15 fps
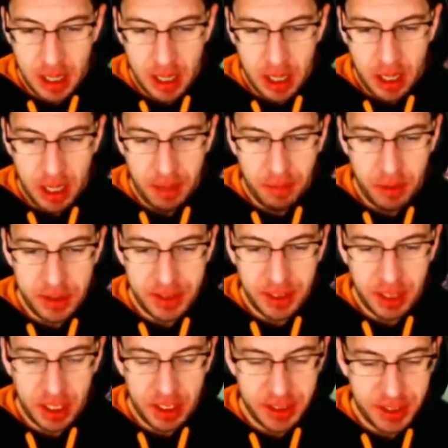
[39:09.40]
All right, boys and
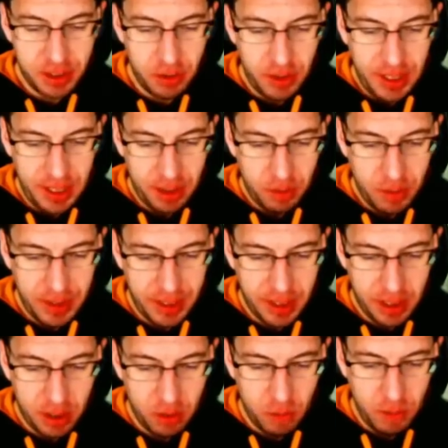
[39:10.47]
girls. So here we
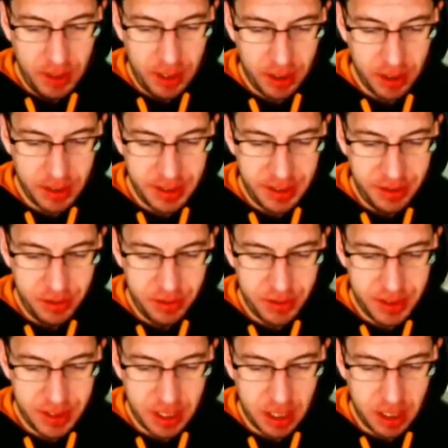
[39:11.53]
go. We are going to
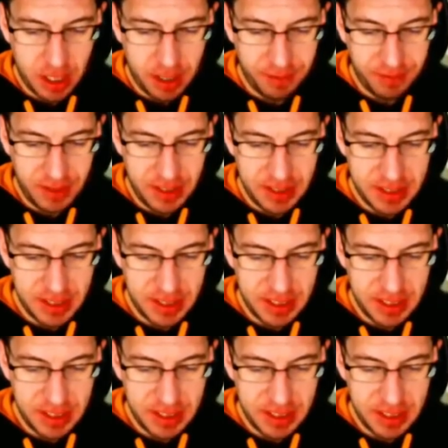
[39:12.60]
start off this